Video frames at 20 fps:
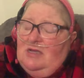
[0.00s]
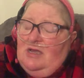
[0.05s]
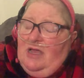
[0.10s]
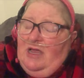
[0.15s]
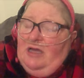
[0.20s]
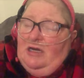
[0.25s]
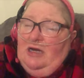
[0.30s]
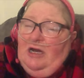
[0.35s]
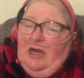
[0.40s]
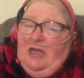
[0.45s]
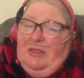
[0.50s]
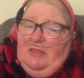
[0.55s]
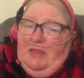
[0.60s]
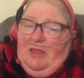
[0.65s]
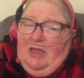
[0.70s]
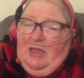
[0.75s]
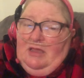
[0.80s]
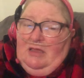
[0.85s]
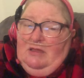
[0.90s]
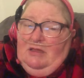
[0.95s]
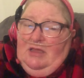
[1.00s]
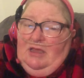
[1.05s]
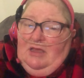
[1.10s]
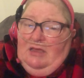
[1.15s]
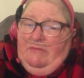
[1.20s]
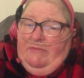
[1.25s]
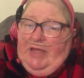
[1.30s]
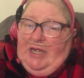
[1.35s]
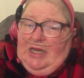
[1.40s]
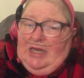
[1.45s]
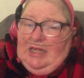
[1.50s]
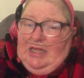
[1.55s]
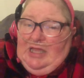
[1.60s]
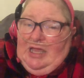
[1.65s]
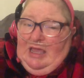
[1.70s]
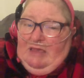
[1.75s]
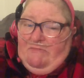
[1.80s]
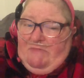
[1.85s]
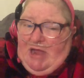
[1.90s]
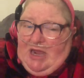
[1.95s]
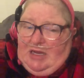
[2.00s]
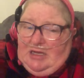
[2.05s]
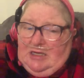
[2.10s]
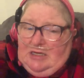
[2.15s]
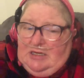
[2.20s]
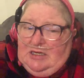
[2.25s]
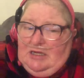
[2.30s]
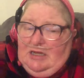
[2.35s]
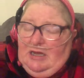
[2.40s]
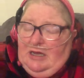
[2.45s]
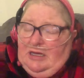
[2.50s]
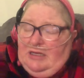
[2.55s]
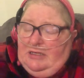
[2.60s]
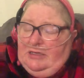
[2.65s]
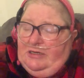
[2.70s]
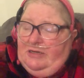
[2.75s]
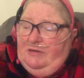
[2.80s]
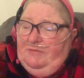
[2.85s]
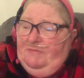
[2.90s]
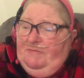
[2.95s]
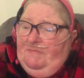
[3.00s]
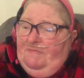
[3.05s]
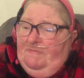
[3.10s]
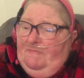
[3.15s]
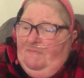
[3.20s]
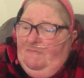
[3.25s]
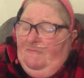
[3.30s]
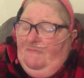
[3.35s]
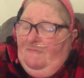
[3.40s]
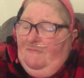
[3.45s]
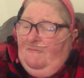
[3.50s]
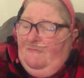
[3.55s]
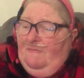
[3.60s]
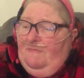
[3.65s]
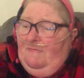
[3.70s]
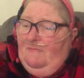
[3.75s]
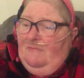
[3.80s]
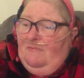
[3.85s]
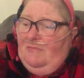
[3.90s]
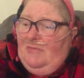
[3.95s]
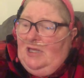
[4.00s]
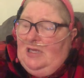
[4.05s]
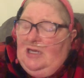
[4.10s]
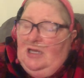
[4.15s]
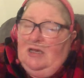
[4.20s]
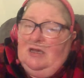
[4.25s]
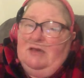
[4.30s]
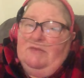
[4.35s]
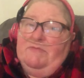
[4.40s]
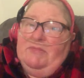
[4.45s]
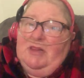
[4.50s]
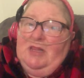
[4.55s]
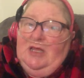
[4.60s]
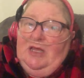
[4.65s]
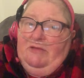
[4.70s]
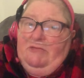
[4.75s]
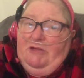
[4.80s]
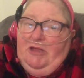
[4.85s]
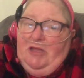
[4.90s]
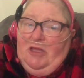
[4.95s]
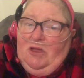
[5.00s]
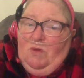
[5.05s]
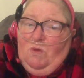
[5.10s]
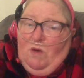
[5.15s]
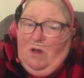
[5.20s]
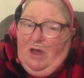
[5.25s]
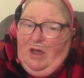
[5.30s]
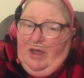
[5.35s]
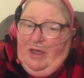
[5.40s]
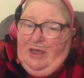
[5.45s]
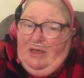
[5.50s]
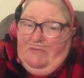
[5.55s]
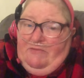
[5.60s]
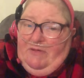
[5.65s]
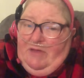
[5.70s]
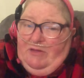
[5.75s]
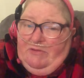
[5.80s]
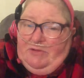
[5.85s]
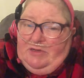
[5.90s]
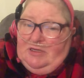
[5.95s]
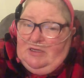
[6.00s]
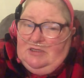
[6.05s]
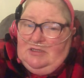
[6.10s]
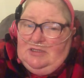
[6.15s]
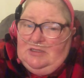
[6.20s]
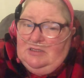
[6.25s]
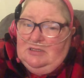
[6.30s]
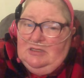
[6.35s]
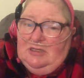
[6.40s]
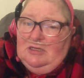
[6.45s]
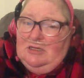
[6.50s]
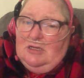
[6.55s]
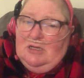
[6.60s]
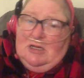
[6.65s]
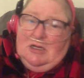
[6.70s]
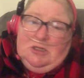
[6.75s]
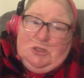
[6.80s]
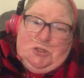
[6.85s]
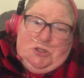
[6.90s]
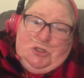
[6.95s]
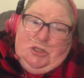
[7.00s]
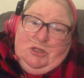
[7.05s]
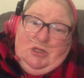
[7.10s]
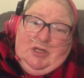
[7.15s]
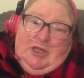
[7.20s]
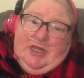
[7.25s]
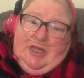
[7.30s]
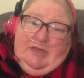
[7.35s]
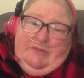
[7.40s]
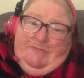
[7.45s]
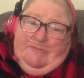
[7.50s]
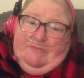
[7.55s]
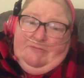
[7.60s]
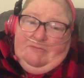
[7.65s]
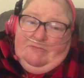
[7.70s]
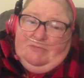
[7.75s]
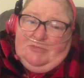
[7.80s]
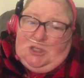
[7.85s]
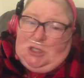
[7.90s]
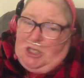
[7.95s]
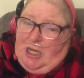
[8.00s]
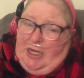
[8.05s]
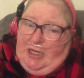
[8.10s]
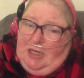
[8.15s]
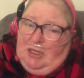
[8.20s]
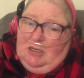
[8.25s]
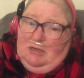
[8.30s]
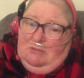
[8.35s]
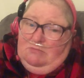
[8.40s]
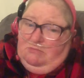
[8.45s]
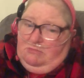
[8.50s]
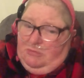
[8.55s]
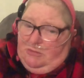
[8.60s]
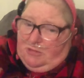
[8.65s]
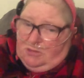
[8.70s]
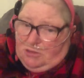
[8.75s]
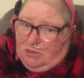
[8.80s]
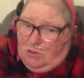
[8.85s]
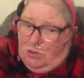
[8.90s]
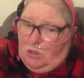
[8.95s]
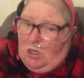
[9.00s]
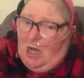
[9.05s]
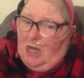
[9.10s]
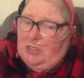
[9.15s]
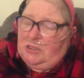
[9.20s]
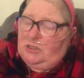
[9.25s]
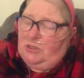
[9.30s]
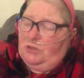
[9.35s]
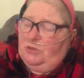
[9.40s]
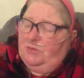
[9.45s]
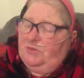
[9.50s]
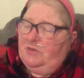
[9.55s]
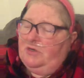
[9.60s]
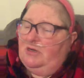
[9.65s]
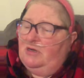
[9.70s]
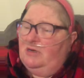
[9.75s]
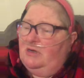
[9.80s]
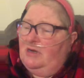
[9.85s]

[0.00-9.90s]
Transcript: And everything immediately came back into color. And you can believe what you want if it was truly trying to cross over